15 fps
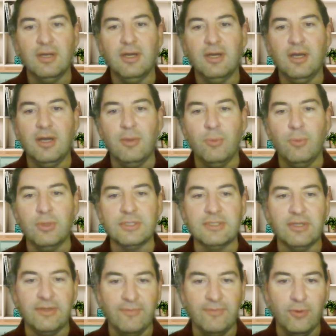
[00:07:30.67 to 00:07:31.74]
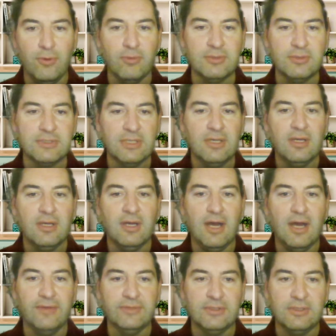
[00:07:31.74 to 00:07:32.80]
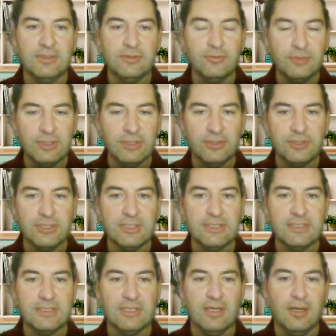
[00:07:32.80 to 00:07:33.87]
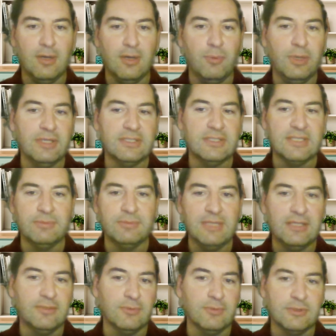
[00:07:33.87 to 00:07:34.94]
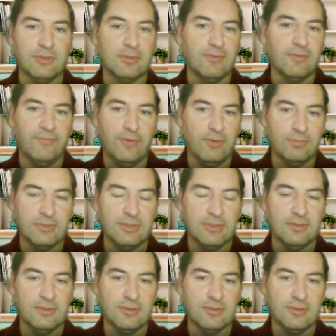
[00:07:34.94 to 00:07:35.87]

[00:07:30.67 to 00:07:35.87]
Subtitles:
was revoked after the due diligence when some data was not confirmed.